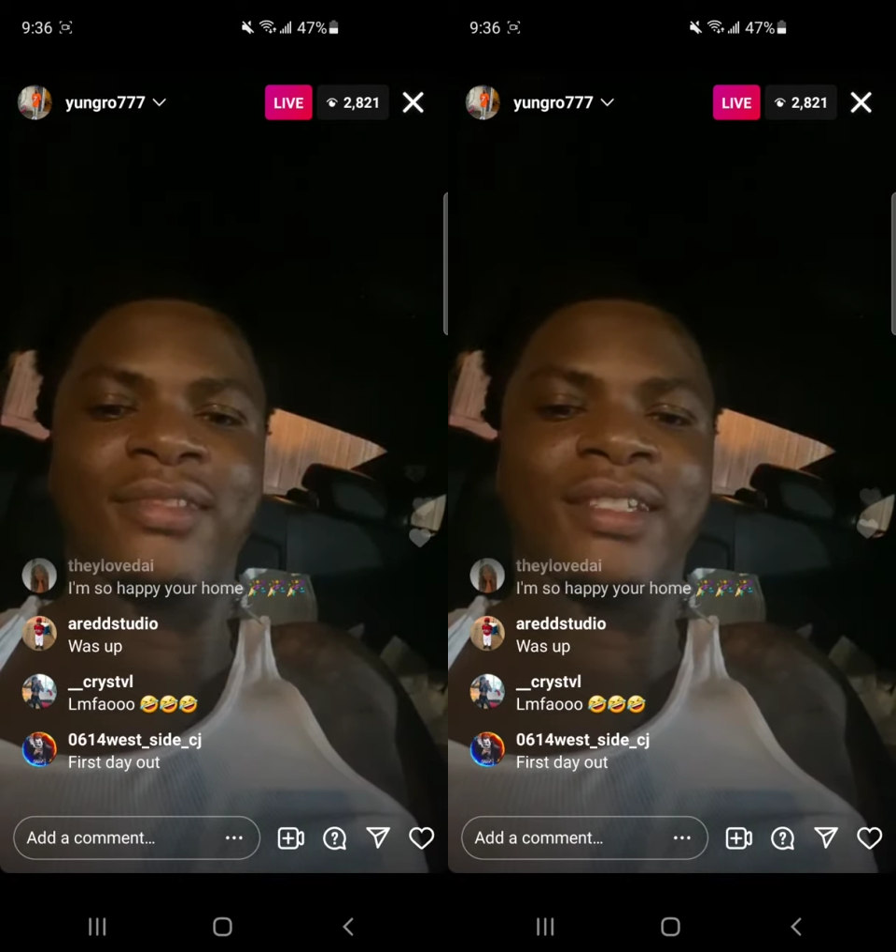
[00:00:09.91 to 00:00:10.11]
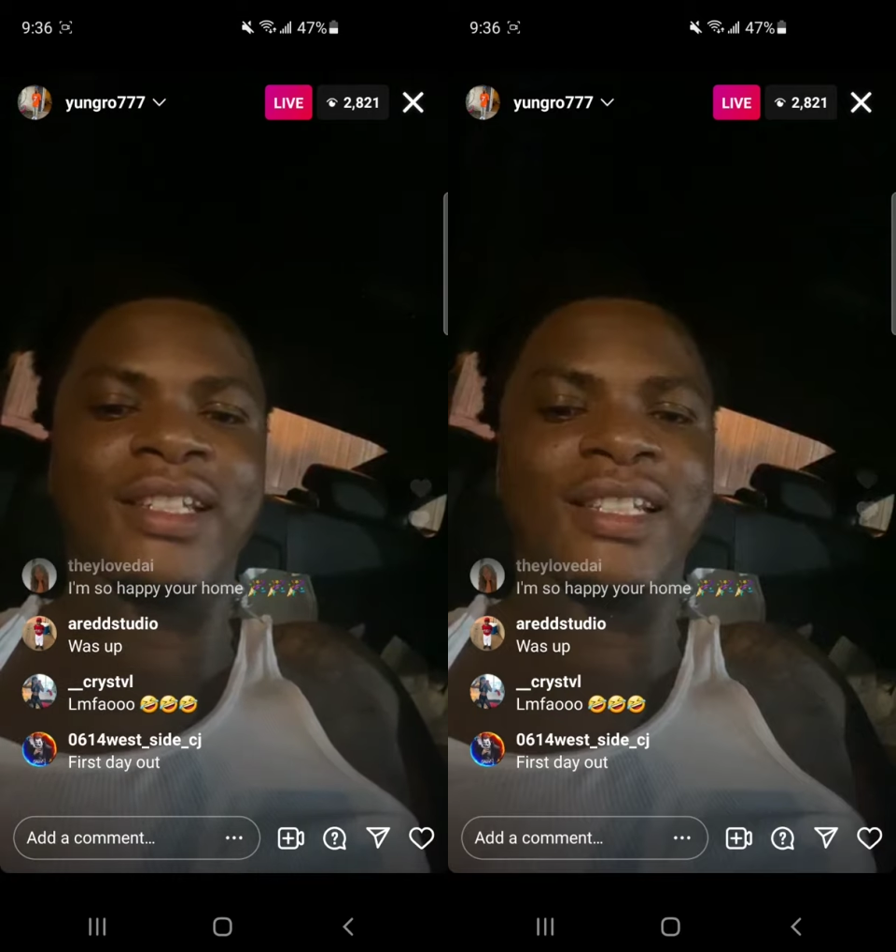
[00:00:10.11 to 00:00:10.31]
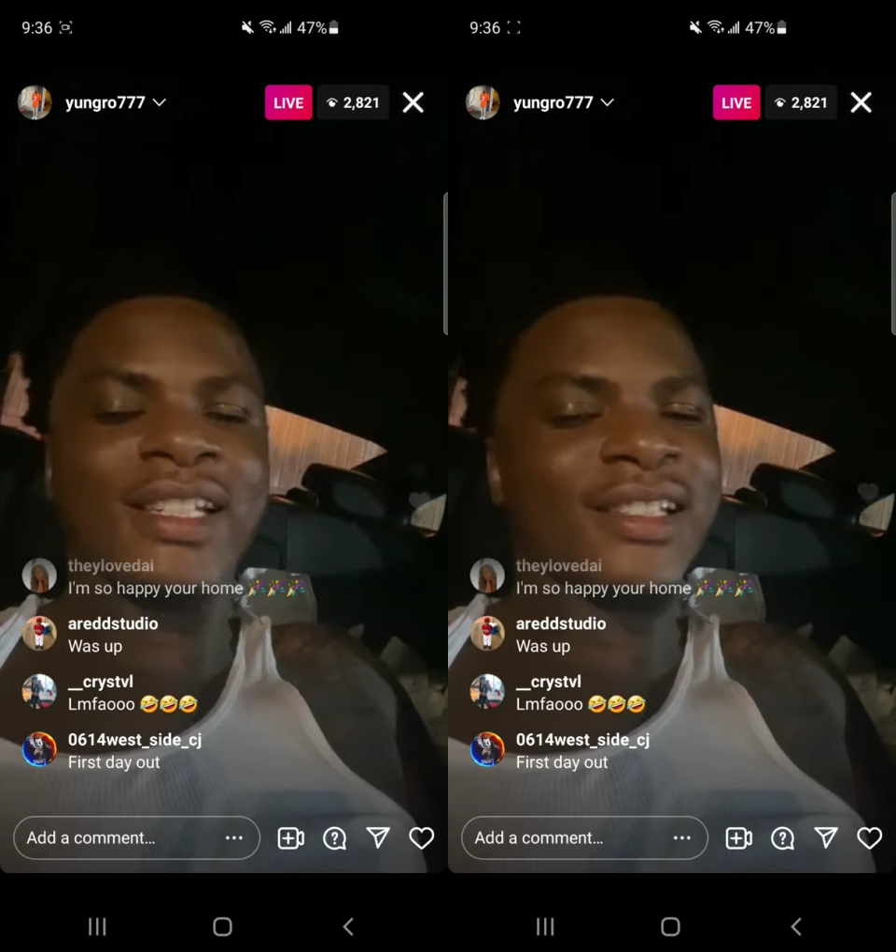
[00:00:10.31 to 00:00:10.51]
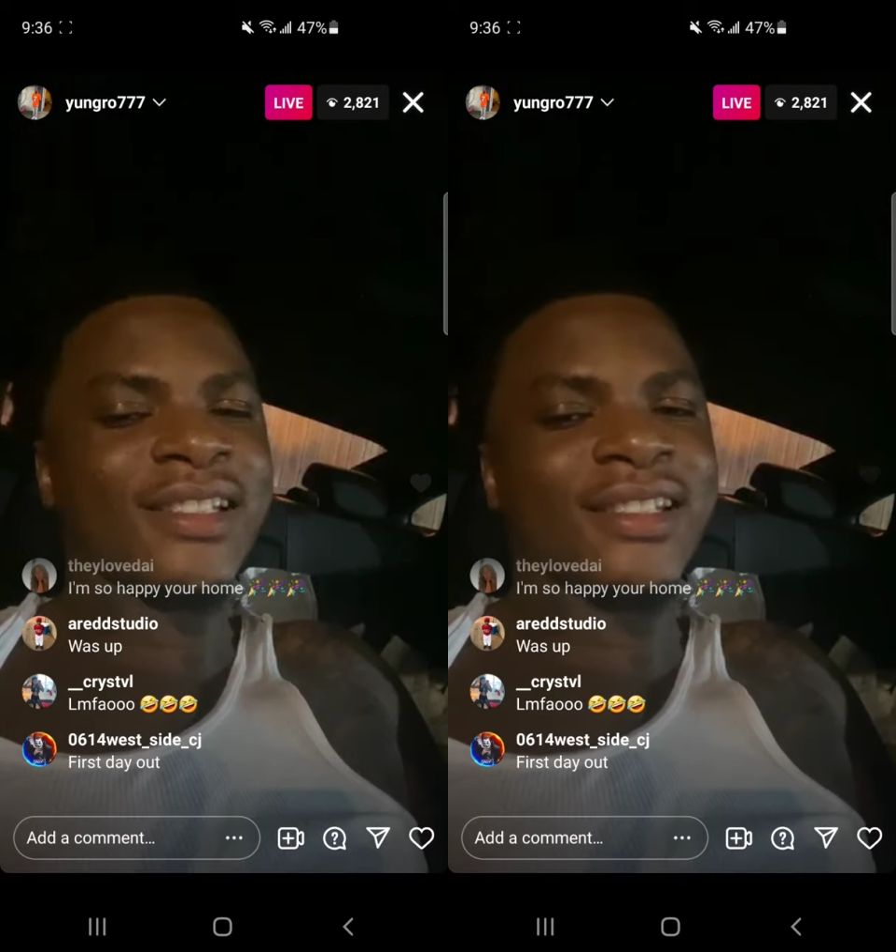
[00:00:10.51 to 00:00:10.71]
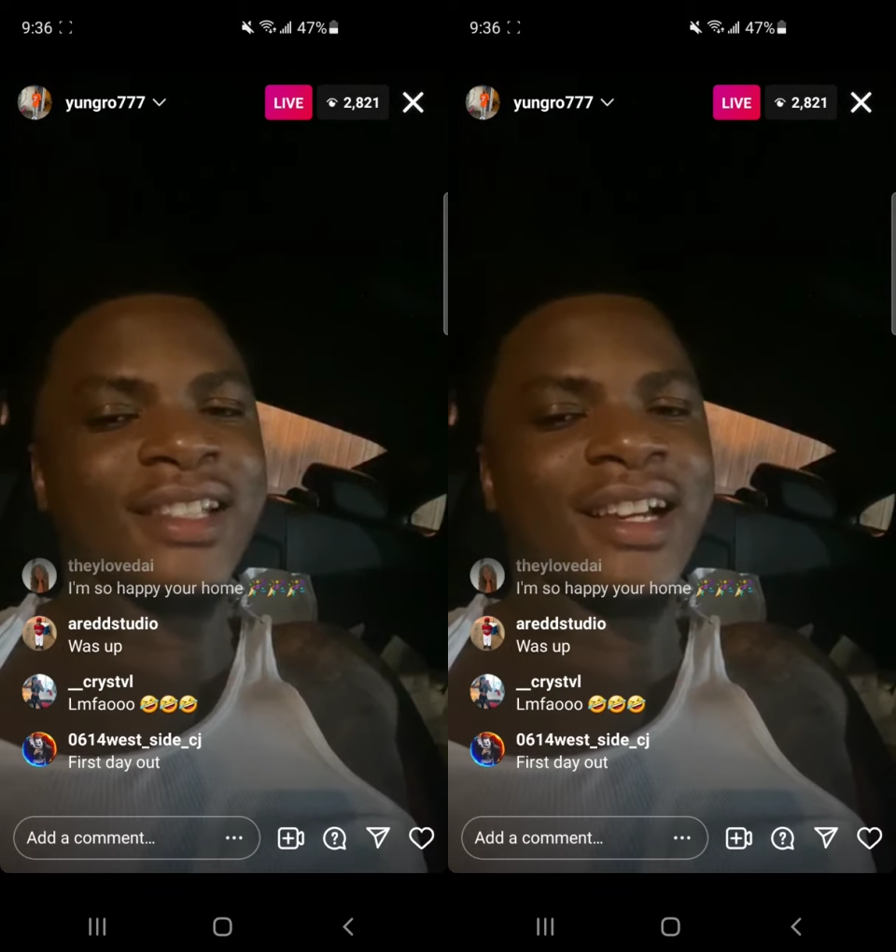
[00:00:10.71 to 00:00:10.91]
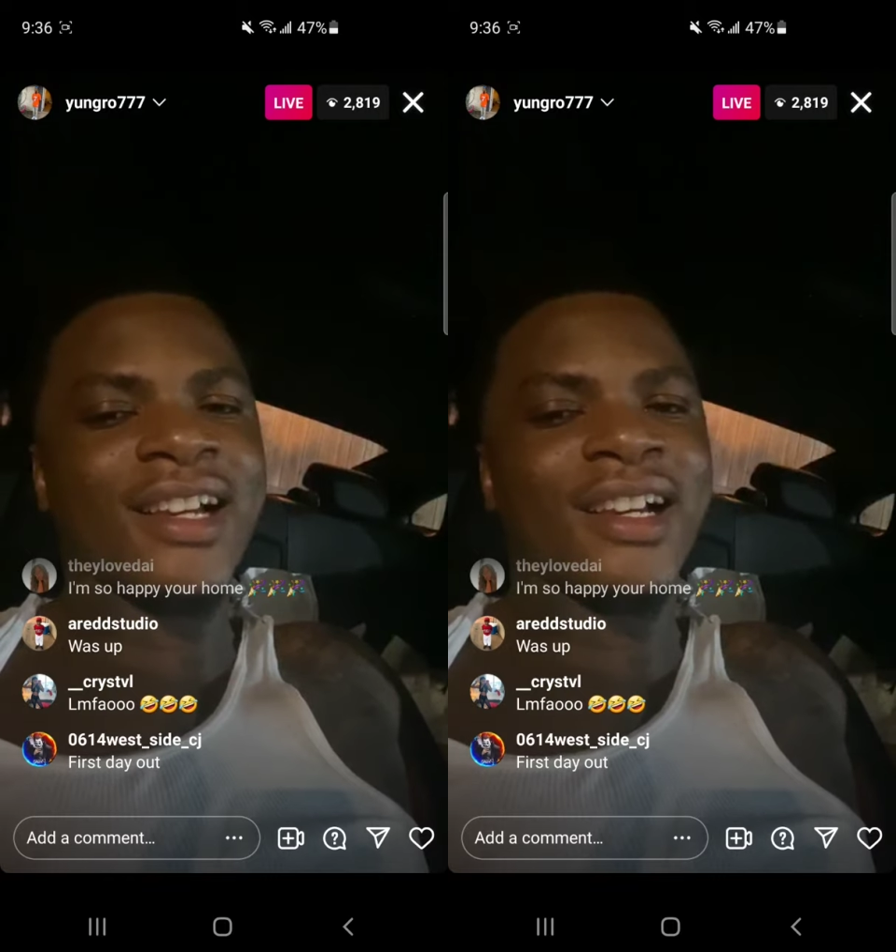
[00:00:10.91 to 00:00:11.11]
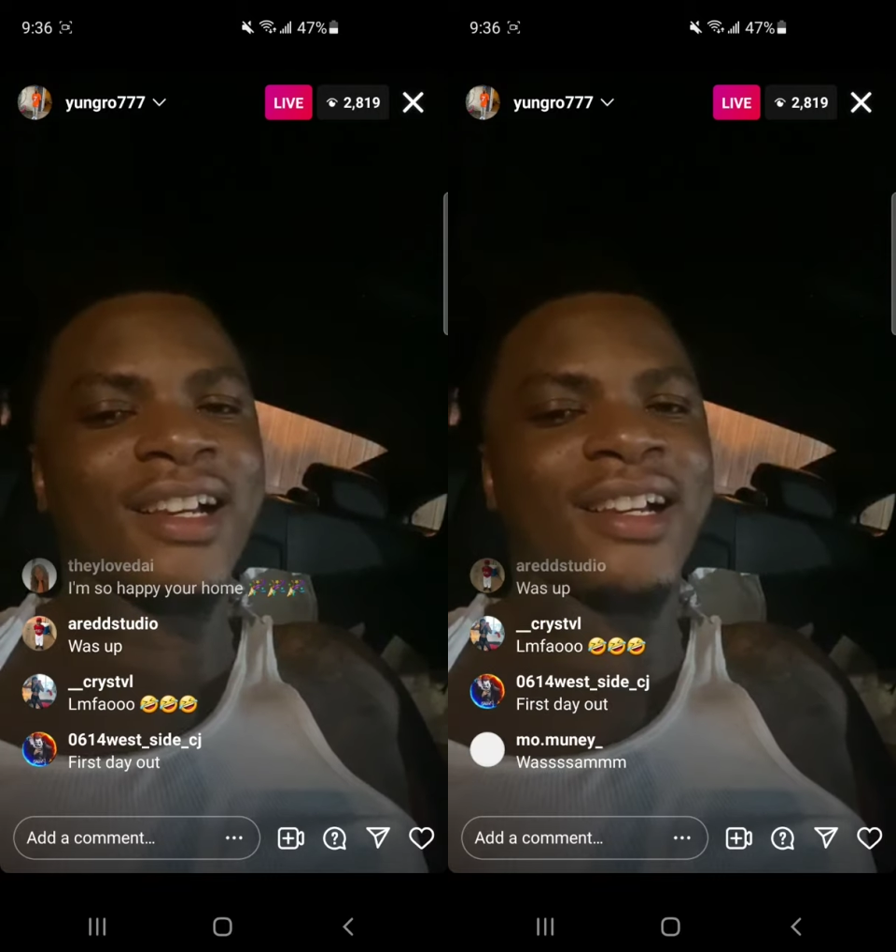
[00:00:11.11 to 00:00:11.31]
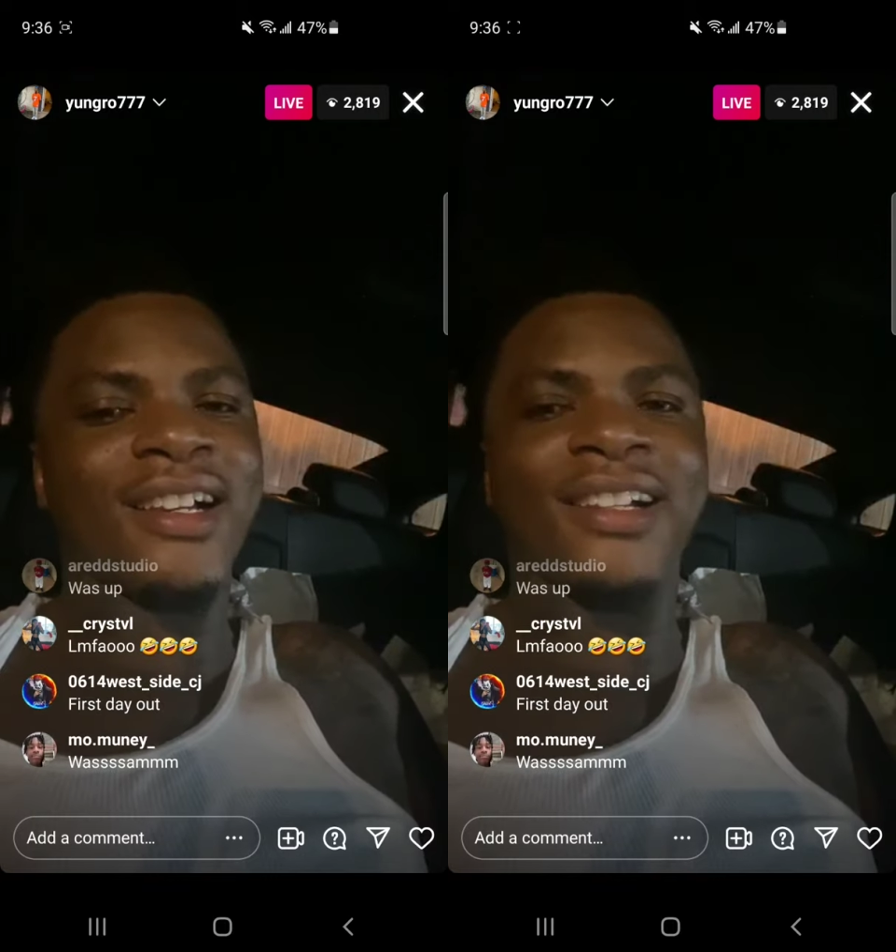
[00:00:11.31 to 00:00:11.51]
got your yes, size
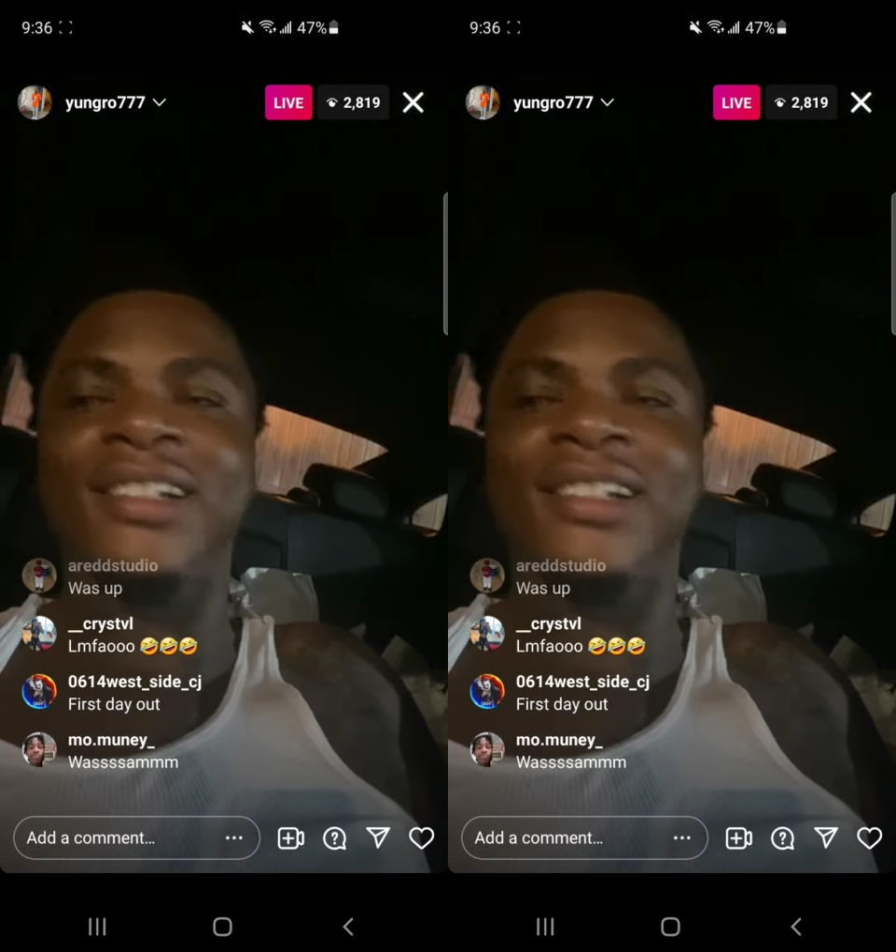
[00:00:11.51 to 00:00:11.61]
uh,